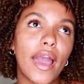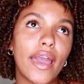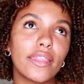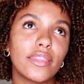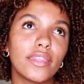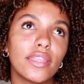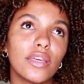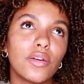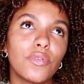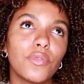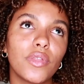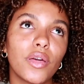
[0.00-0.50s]
I
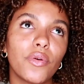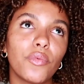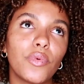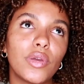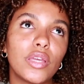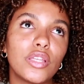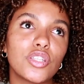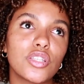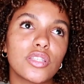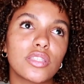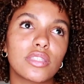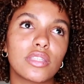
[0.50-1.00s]
think that
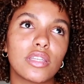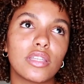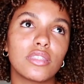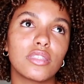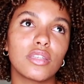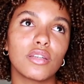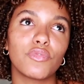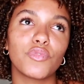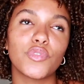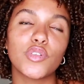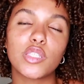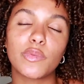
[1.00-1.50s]
we just need
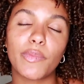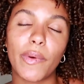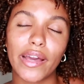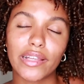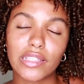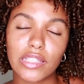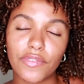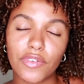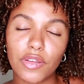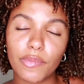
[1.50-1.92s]
to respect